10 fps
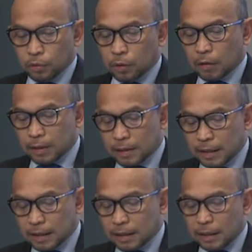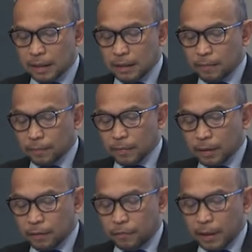to 2016,
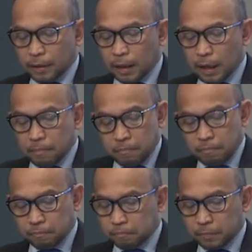Vietnam,